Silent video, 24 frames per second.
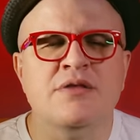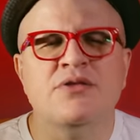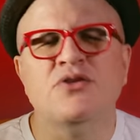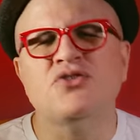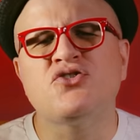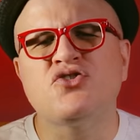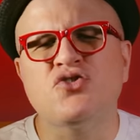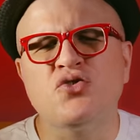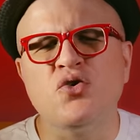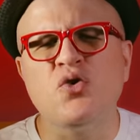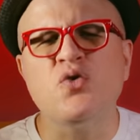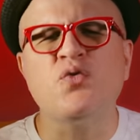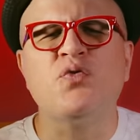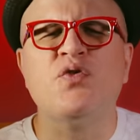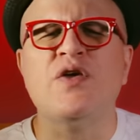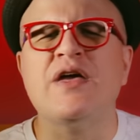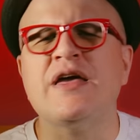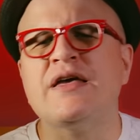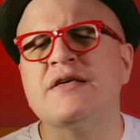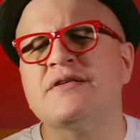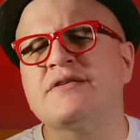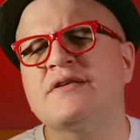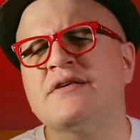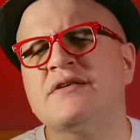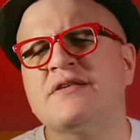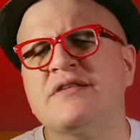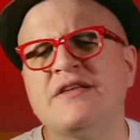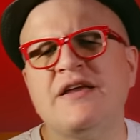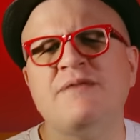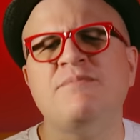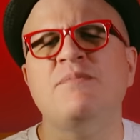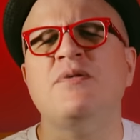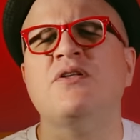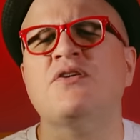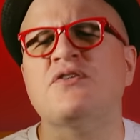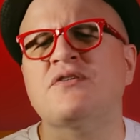The truth is,
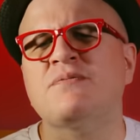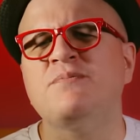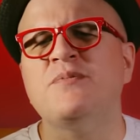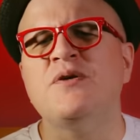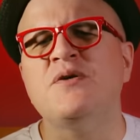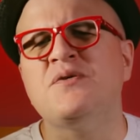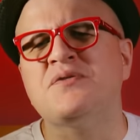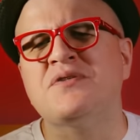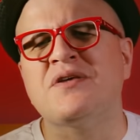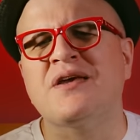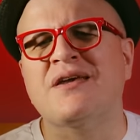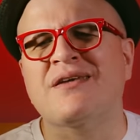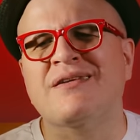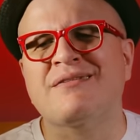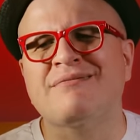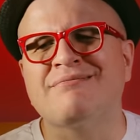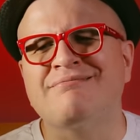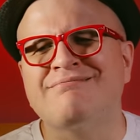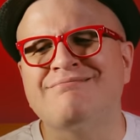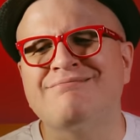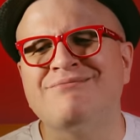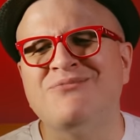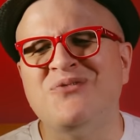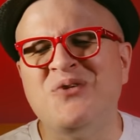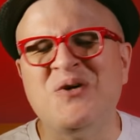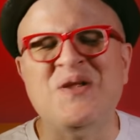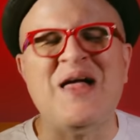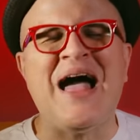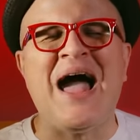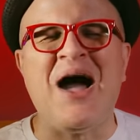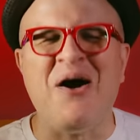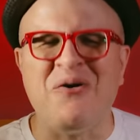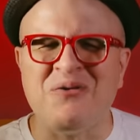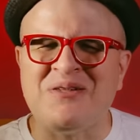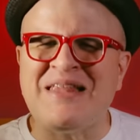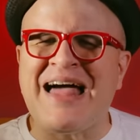Steve Miller's music will
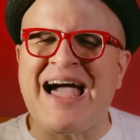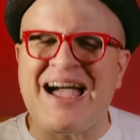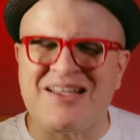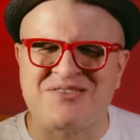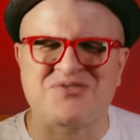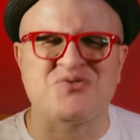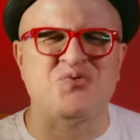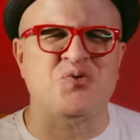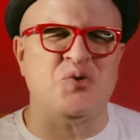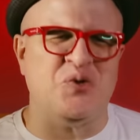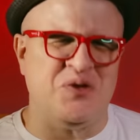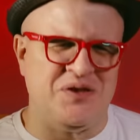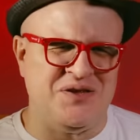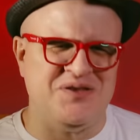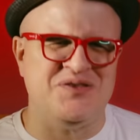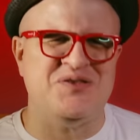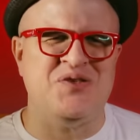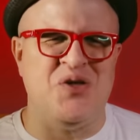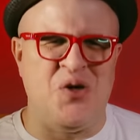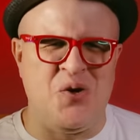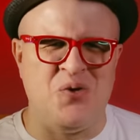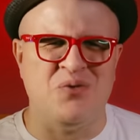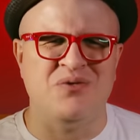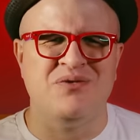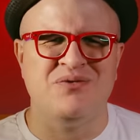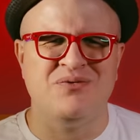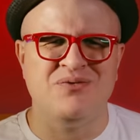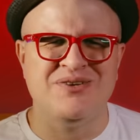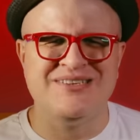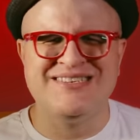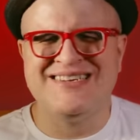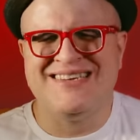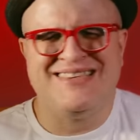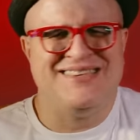outlast Rolling Stone, which